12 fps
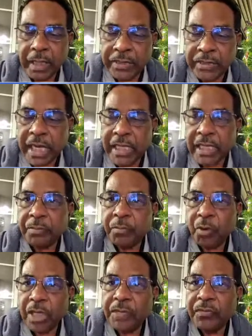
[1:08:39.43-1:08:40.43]
starting
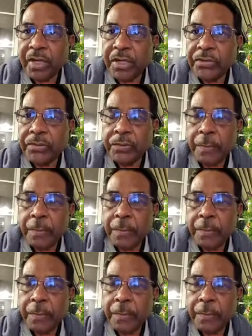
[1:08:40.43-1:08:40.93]
point for us,